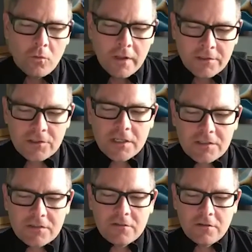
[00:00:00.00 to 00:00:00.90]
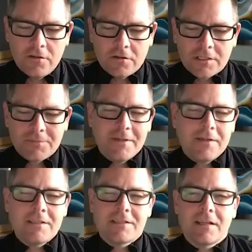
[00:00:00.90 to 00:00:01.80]
You're
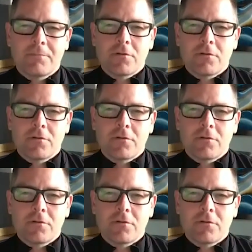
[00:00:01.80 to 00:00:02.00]
experiencing a